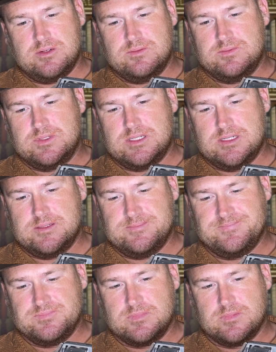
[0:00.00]
So
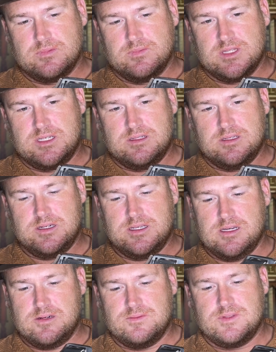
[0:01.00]
there you
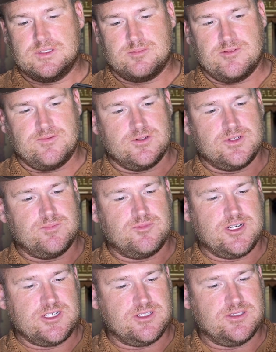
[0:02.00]
go. There's my first
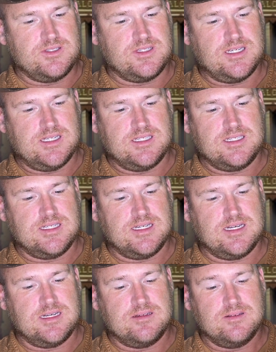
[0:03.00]
impressions, and
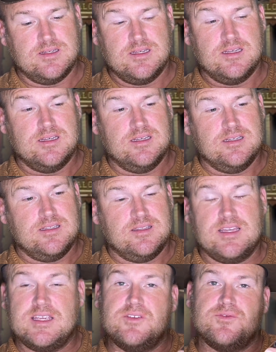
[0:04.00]

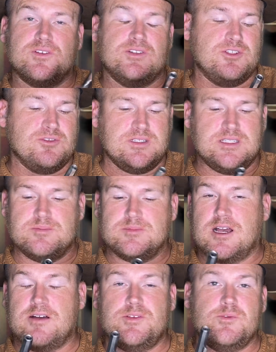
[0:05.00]
thank you for enjoying some
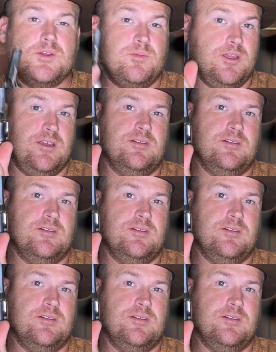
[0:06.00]
coffee with me.